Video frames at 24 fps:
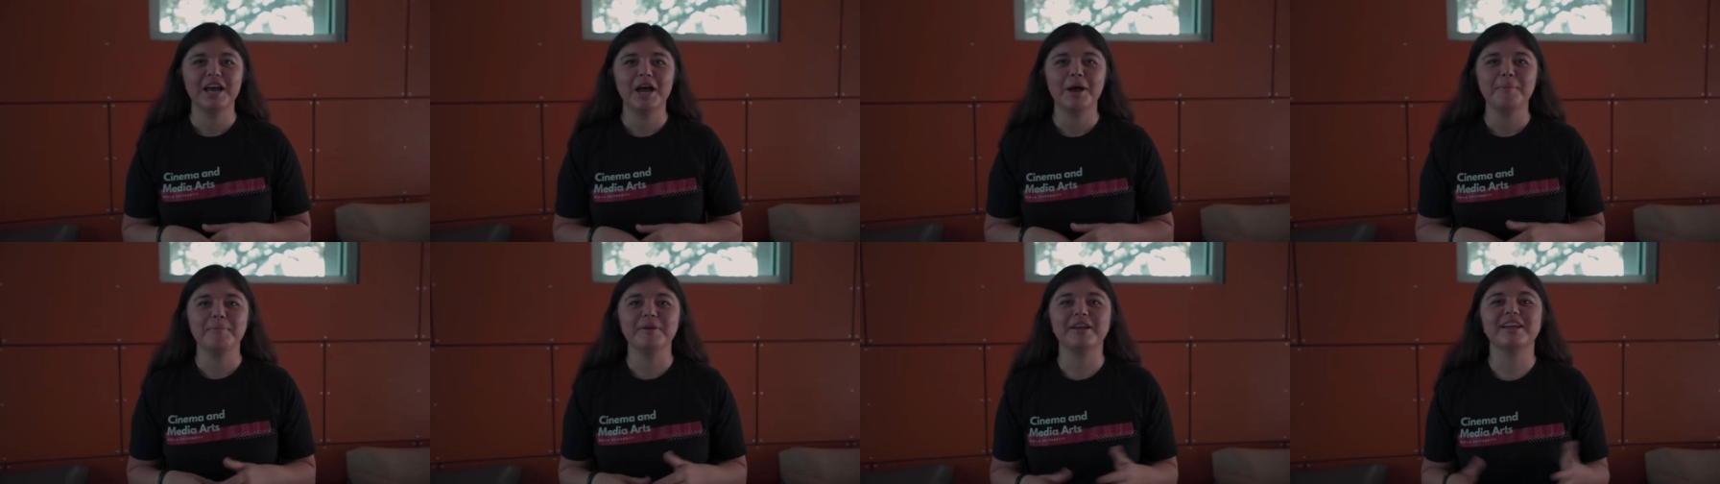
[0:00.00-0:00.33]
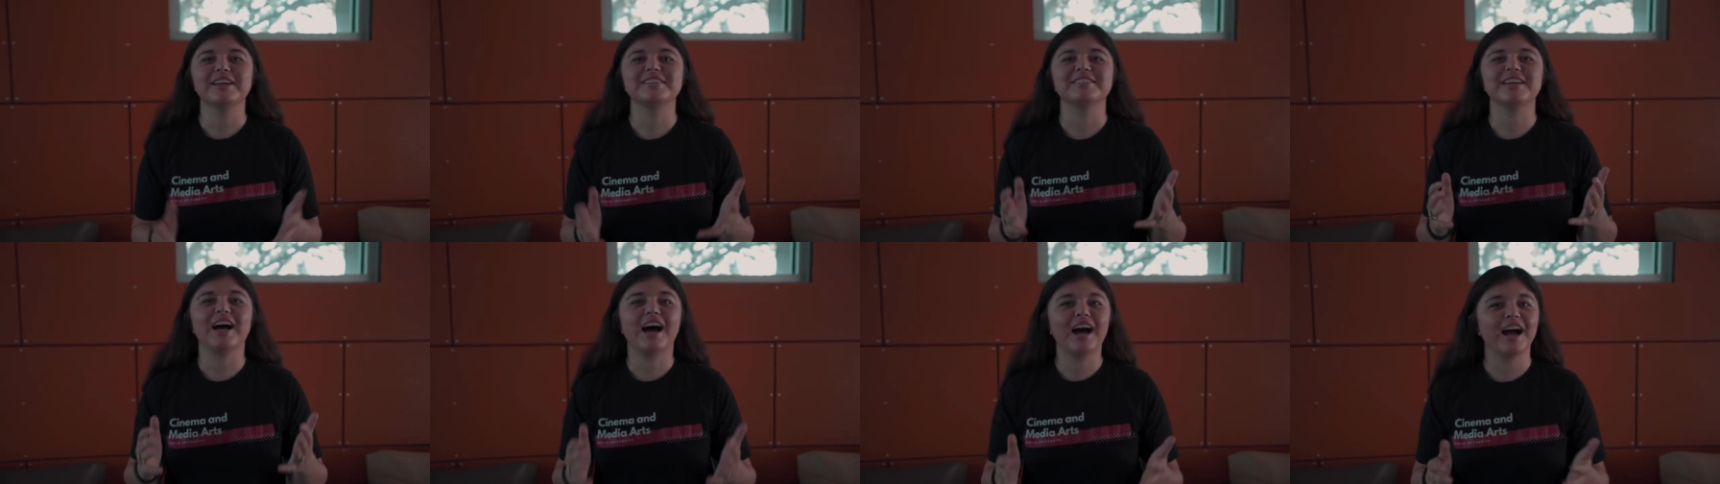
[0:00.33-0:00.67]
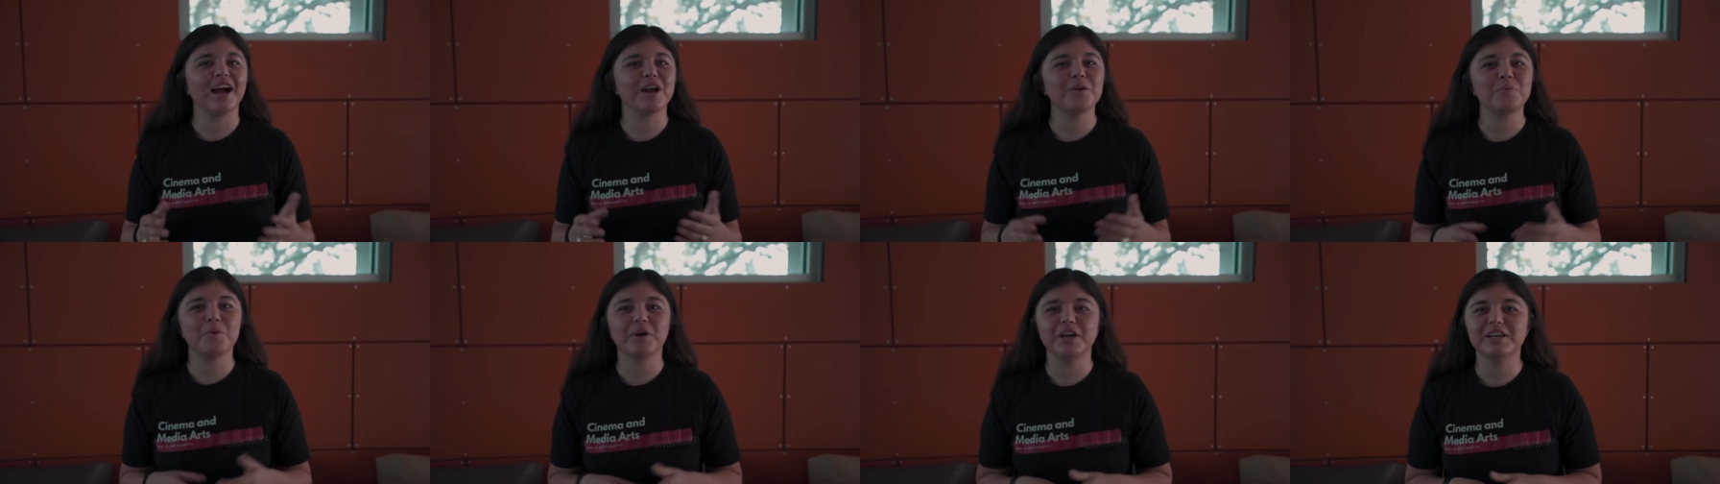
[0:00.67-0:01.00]
because I
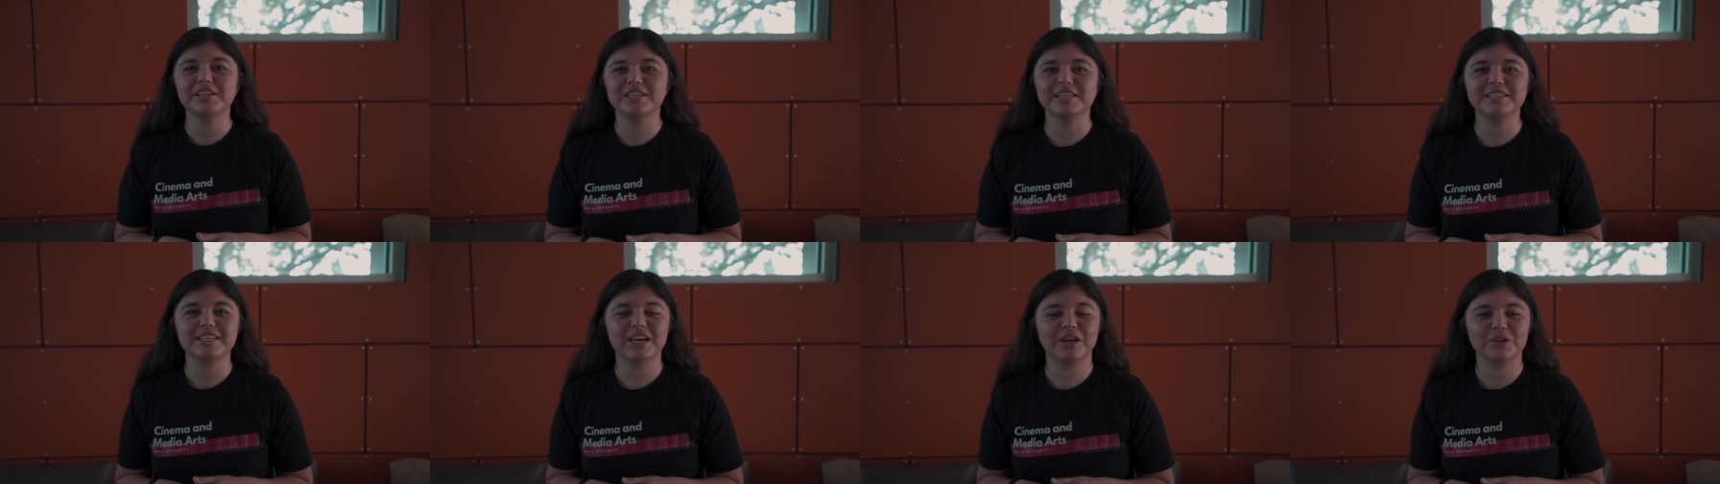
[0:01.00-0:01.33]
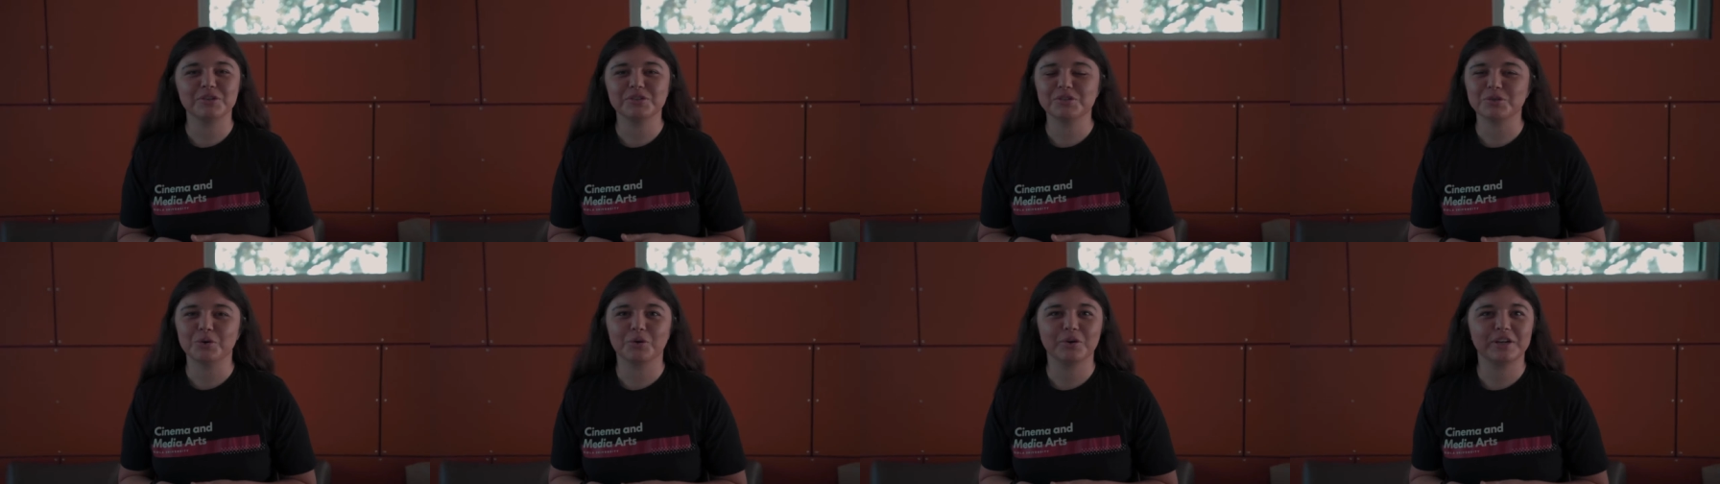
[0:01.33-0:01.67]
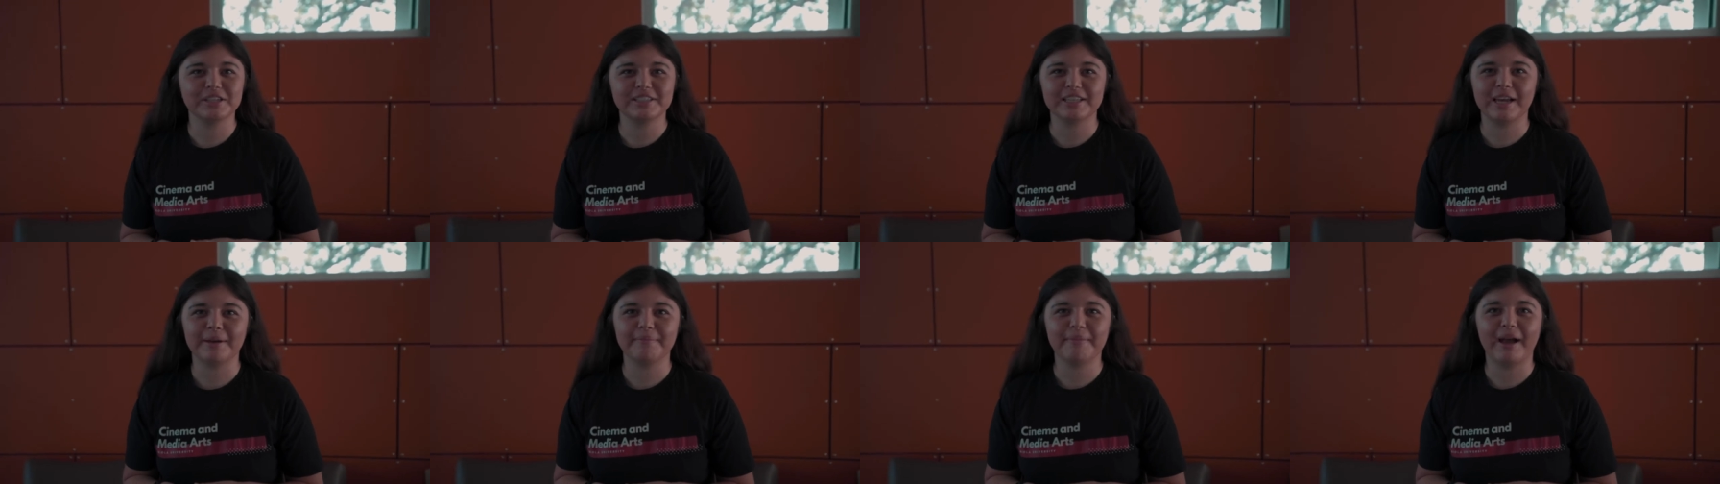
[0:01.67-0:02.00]
wanted to tell stories
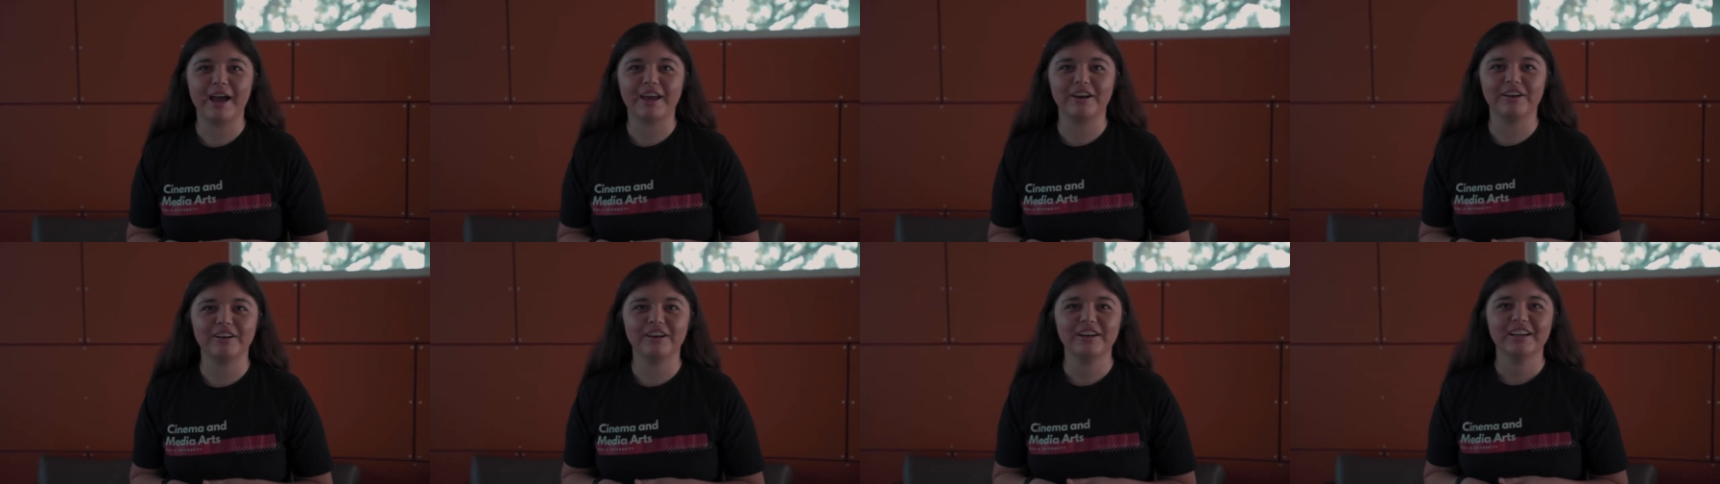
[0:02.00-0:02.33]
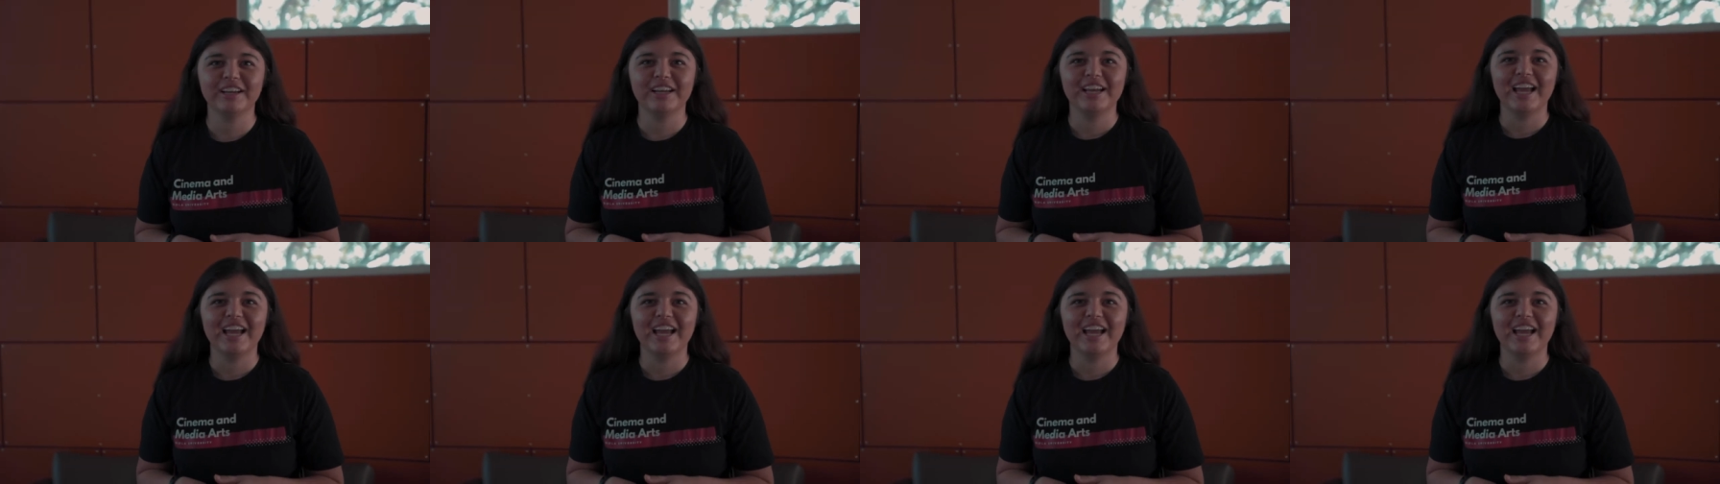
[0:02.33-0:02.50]
that matter.